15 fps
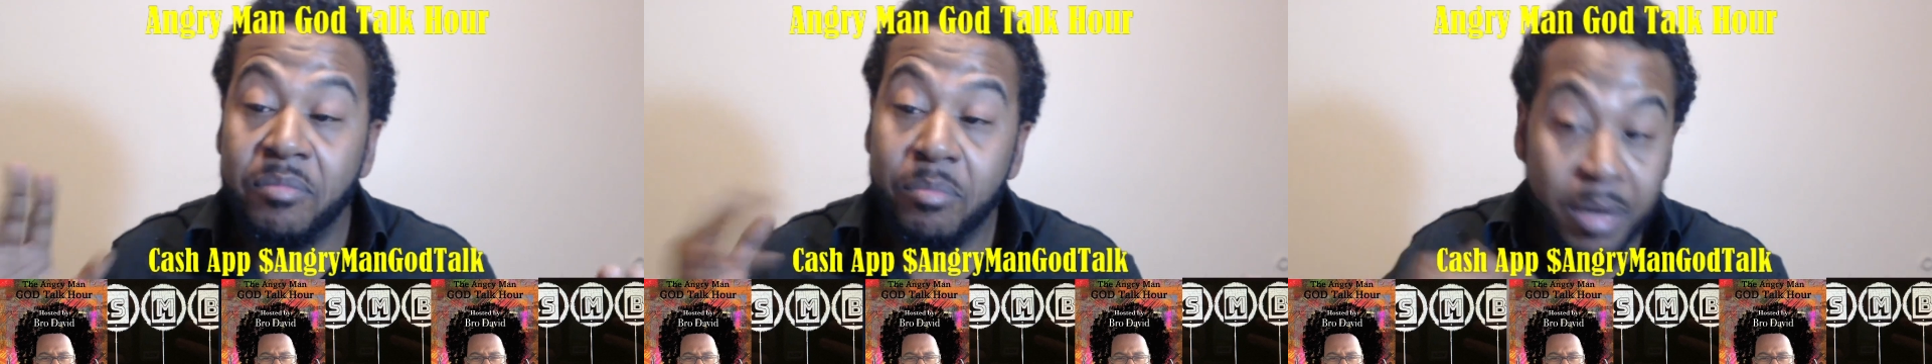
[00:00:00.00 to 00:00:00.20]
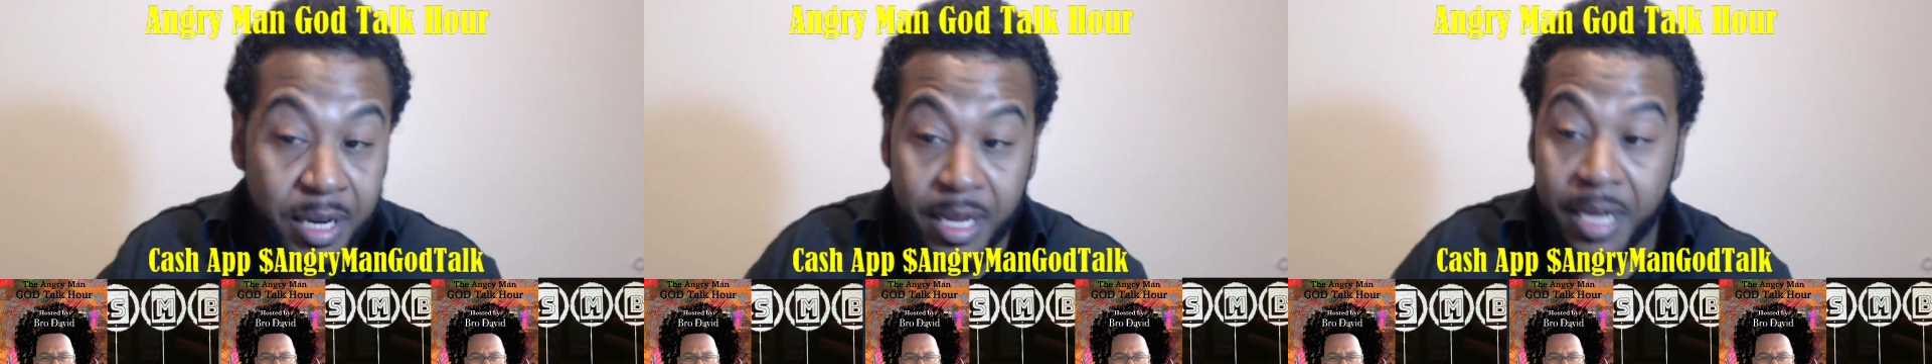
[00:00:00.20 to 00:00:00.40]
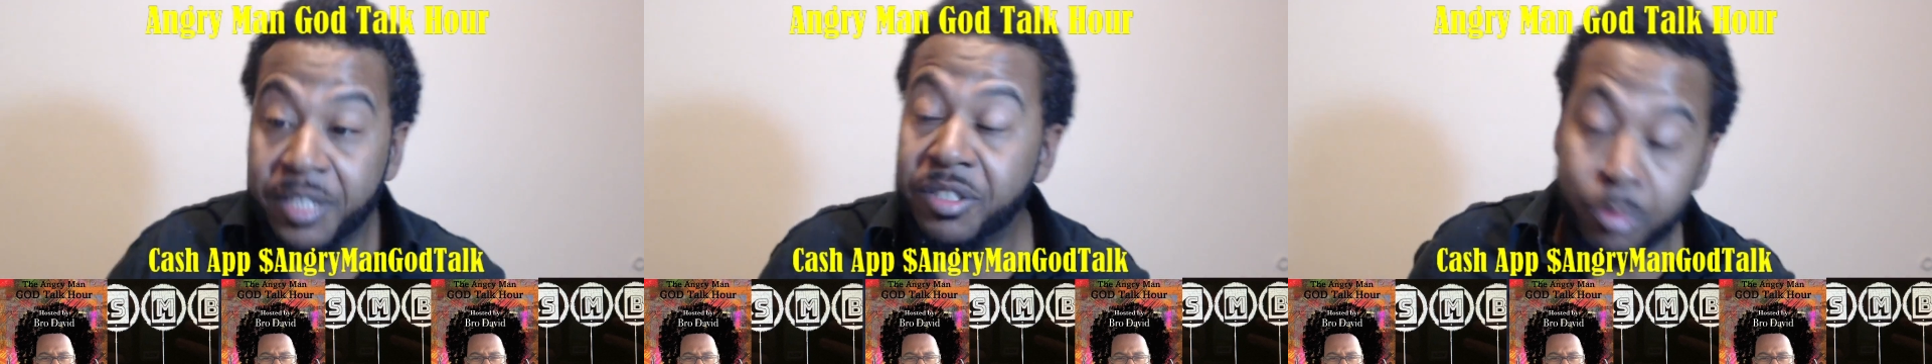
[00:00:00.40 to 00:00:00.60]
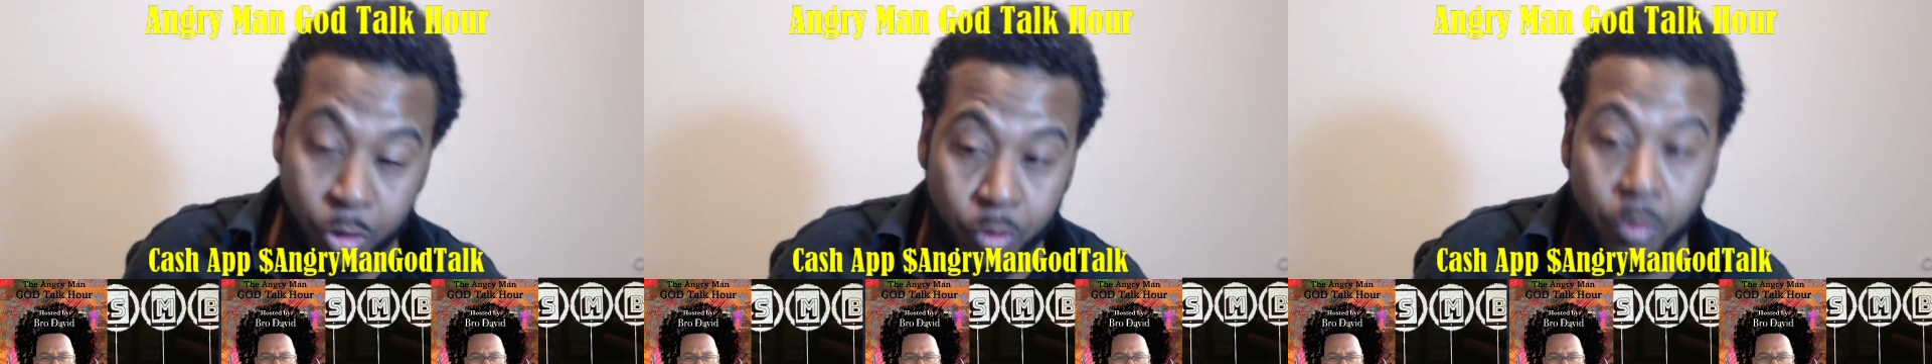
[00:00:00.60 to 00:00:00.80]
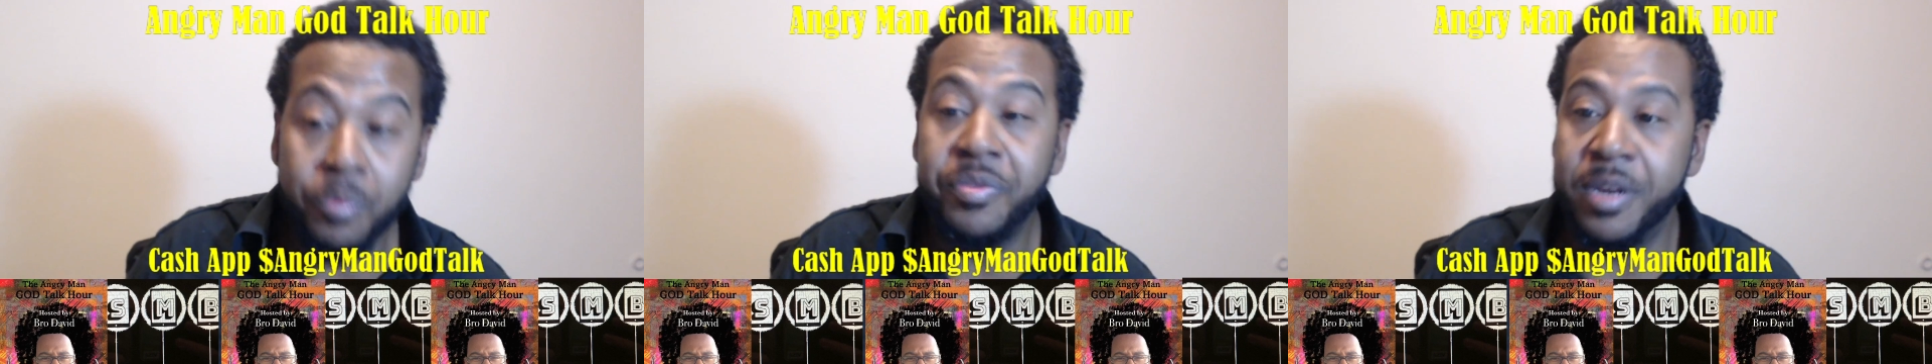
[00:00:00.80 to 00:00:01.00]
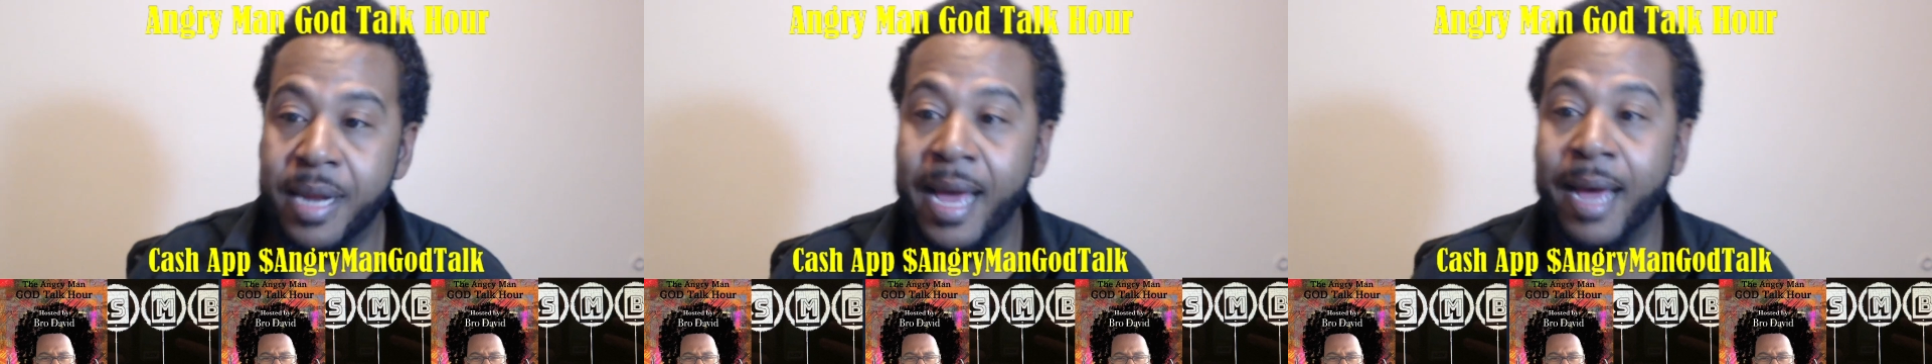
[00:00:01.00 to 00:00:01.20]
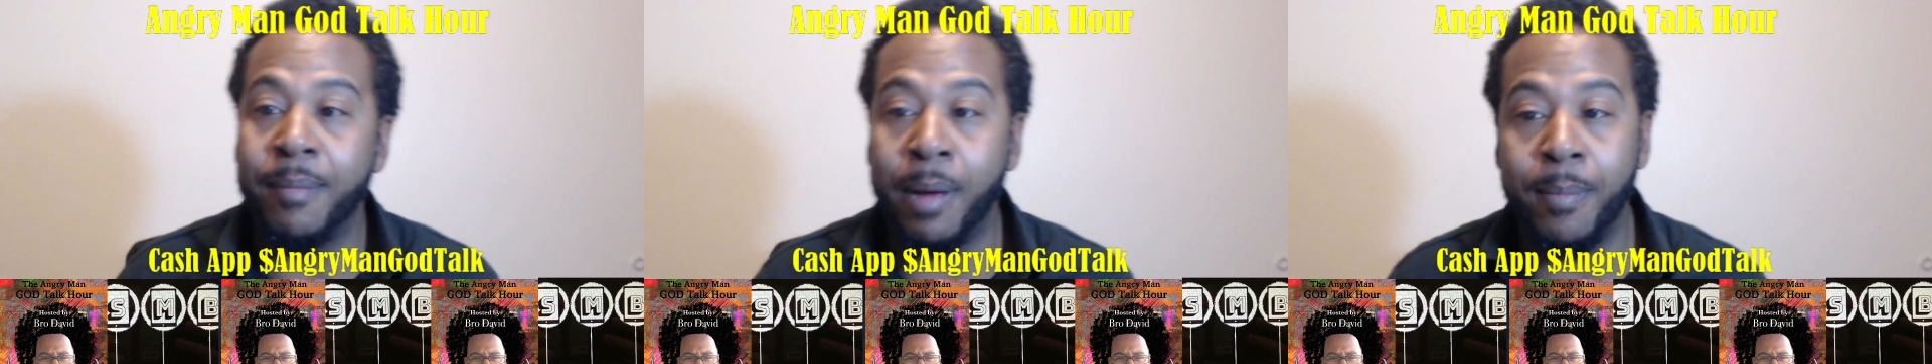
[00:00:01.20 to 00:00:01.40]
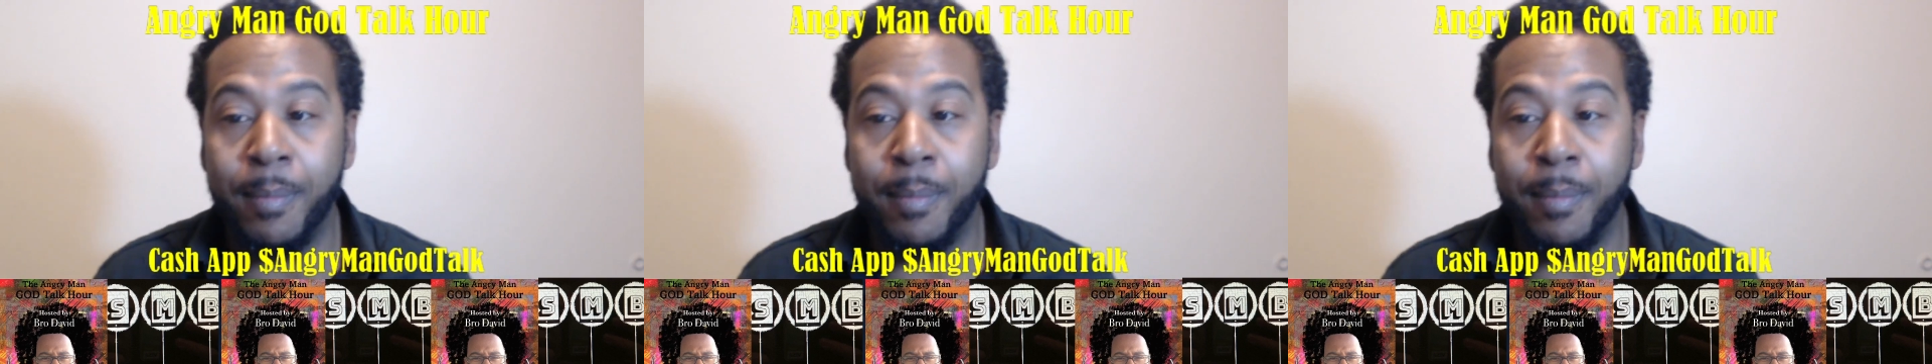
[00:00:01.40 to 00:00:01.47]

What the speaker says: but it's some truth in that,